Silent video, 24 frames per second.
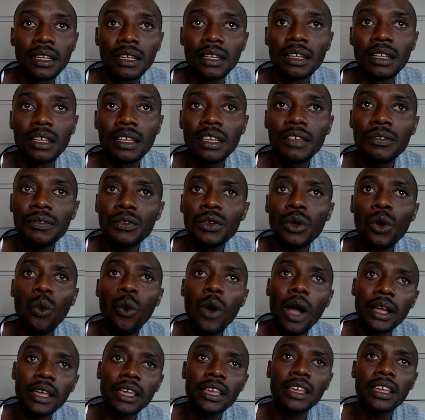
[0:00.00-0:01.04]
If you're
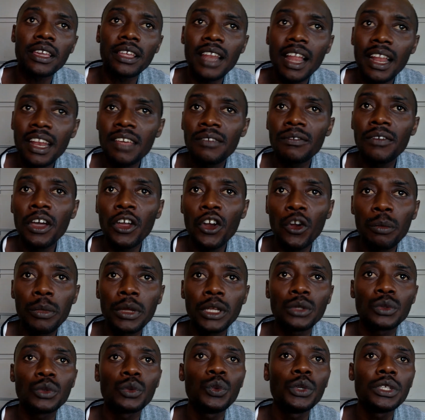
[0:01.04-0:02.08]
working in an
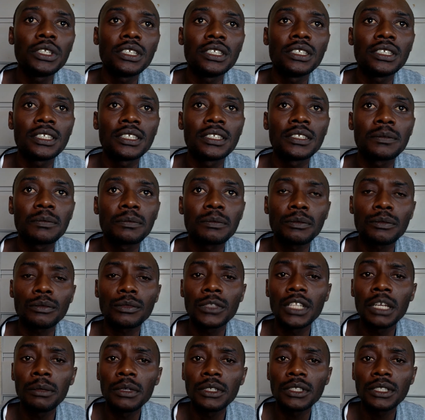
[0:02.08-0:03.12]
environment which is,
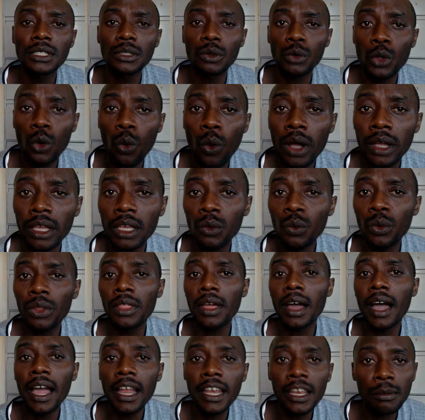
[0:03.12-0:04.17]
let me say, you're working with
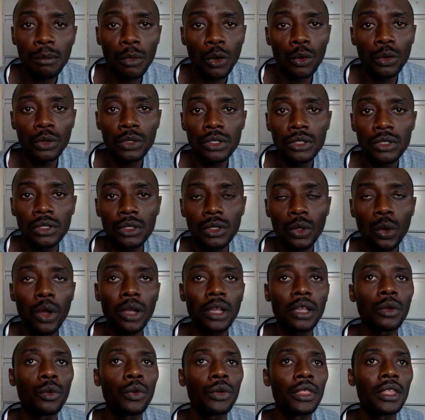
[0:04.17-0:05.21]
animals, you're
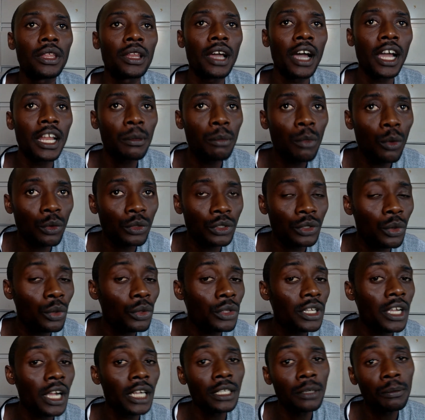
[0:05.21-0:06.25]
working within animals, those
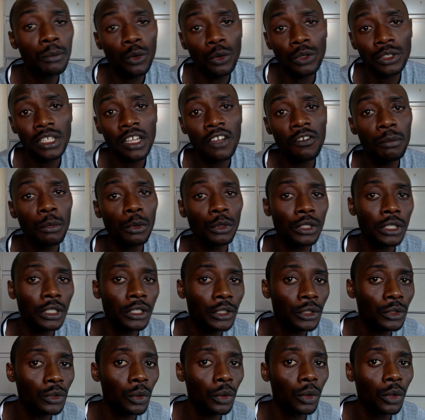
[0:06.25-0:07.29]
animals have
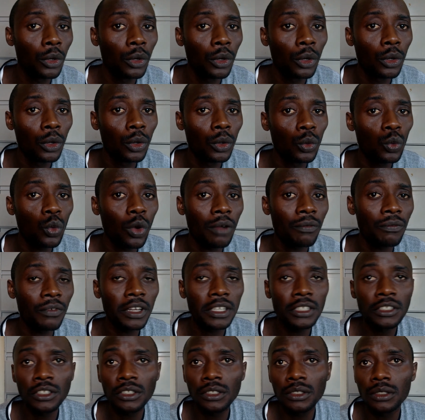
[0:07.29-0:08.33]
potential to
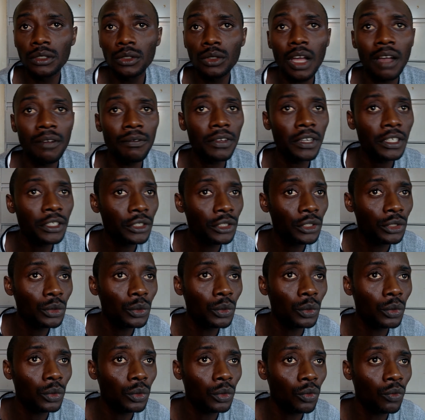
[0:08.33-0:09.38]
affect
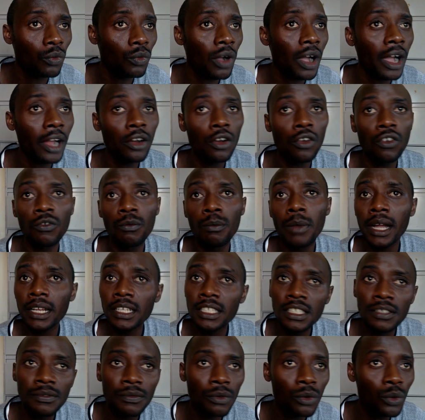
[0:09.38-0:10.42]
you. You heard of
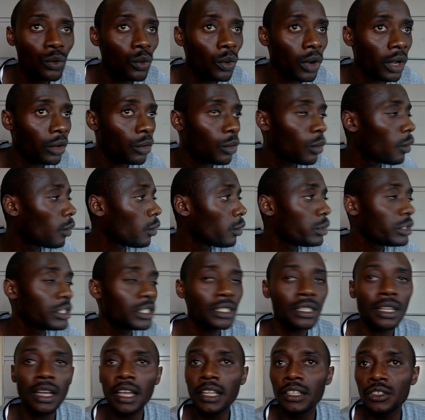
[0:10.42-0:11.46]
birds flu and all these
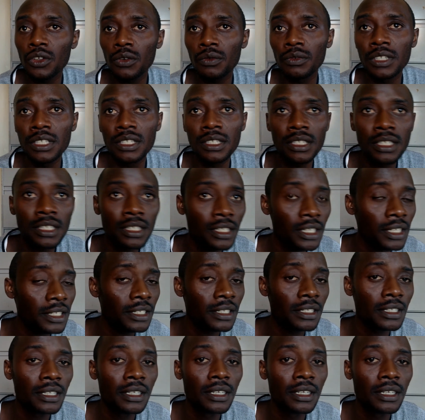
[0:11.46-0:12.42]
kinds of diseases.